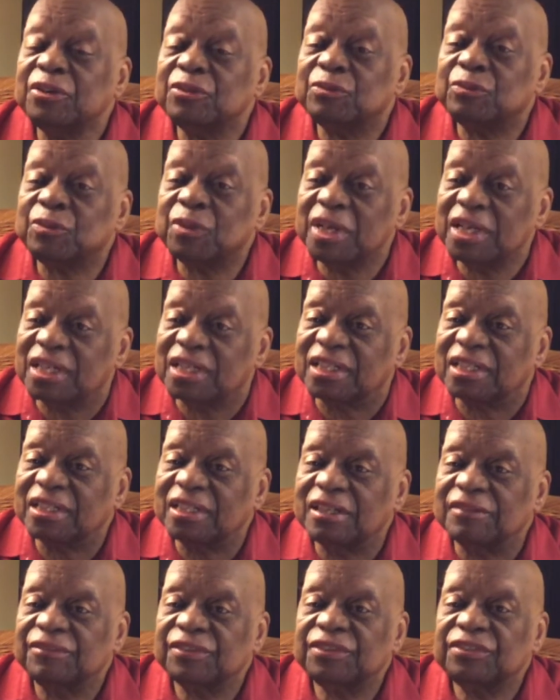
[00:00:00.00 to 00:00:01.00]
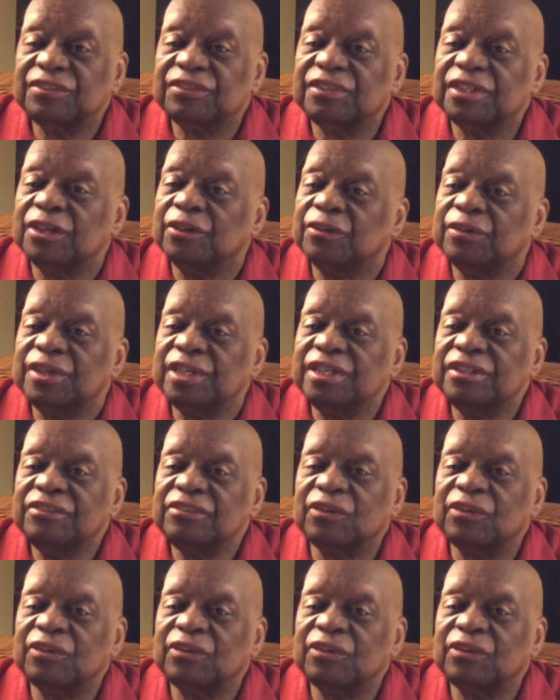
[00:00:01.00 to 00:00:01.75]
one of a series